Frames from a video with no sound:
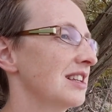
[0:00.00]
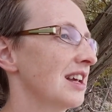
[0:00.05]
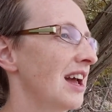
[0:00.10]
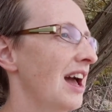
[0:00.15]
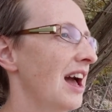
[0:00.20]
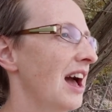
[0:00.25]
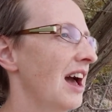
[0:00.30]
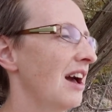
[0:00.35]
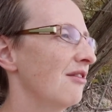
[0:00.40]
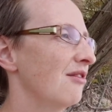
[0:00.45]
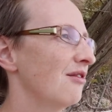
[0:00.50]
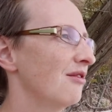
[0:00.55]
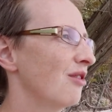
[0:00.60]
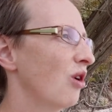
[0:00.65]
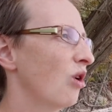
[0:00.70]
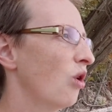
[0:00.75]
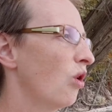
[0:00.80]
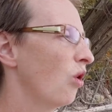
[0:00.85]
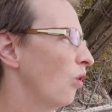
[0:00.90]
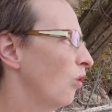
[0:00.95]
to have the
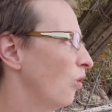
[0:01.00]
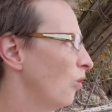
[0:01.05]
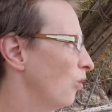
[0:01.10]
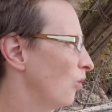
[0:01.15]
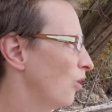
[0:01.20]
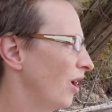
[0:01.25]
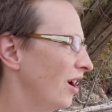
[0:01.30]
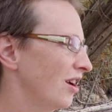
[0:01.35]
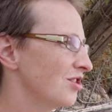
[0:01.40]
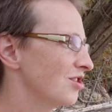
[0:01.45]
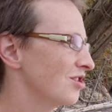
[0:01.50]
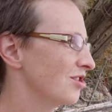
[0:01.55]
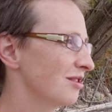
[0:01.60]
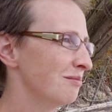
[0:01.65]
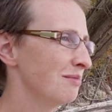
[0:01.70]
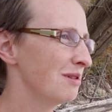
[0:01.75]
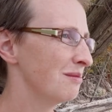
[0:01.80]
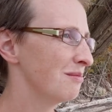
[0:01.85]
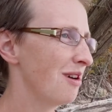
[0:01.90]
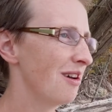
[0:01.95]
whole country
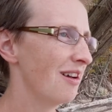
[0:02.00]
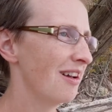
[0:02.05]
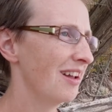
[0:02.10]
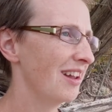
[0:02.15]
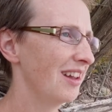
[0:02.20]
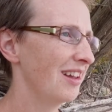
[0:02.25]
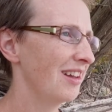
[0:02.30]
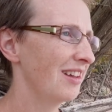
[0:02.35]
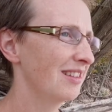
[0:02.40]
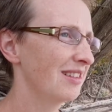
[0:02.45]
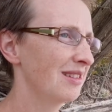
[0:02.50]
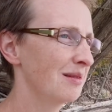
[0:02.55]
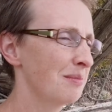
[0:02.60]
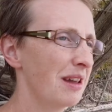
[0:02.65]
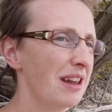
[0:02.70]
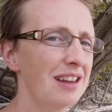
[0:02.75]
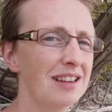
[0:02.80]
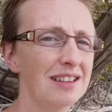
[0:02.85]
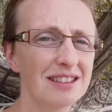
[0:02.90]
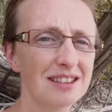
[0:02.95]
be my
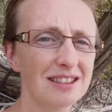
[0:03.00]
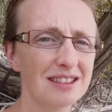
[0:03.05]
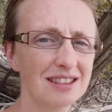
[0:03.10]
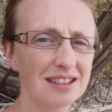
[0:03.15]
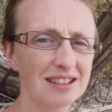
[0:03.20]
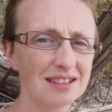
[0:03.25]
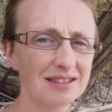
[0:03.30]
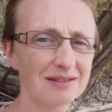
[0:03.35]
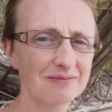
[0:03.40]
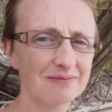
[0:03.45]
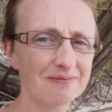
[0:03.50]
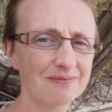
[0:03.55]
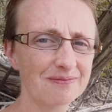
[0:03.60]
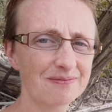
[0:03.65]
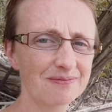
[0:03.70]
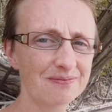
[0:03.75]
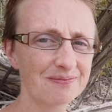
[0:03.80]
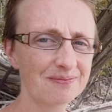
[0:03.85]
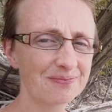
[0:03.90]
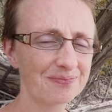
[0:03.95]
space.
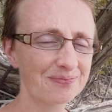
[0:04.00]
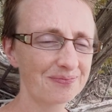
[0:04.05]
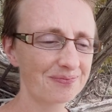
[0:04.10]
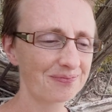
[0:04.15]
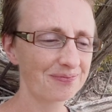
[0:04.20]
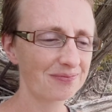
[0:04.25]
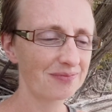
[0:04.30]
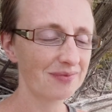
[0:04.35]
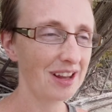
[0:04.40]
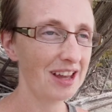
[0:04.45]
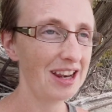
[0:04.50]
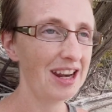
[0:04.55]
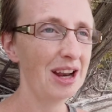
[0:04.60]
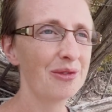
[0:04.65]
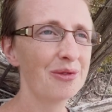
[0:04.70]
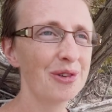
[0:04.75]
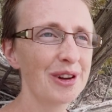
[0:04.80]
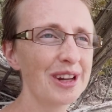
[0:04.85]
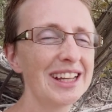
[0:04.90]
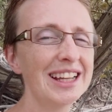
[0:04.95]
And I
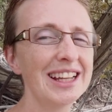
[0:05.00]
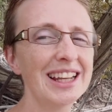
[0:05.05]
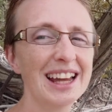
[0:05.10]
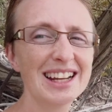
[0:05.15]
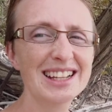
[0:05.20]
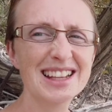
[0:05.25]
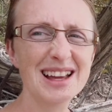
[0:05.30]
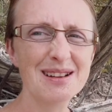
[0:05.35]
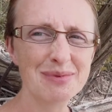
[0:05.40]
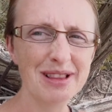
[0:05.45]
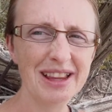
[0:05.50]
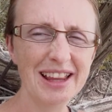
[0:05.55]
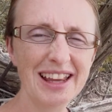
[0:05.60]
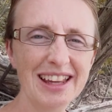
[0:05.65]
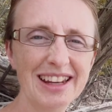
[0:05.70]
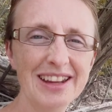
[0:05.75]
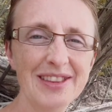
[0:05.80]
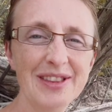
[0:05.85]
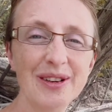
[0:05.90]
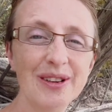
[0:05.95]
really liked that
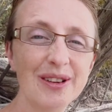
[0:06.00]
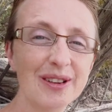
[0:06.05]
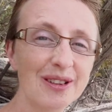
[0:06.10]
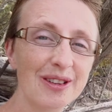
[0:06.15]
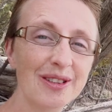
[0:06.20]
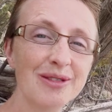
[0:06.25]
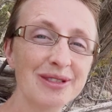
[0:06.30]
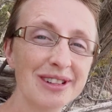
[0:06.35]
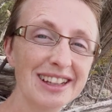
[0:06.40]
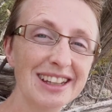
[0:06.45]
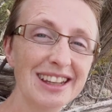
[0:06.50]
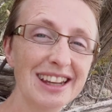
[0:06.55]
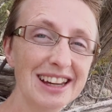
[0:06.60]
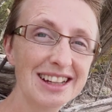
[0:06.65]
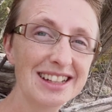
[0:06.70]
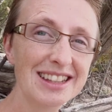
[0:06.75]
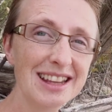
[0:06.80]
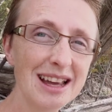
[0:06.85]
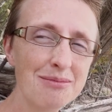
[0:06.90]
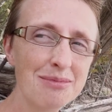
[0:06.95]
plan, and the girls really
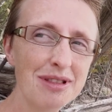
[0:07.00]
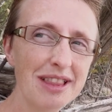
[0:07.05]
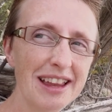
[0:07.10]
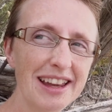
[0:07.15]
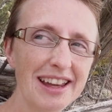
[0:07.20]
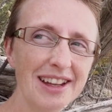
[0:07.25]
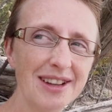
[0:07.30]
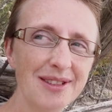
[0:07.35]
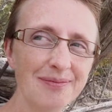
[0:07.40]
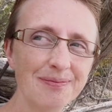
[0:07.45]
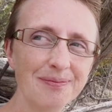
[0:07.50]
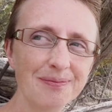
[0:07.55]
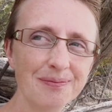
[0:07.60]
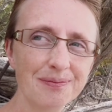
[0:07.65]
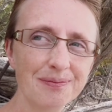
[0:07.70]
liked that plan.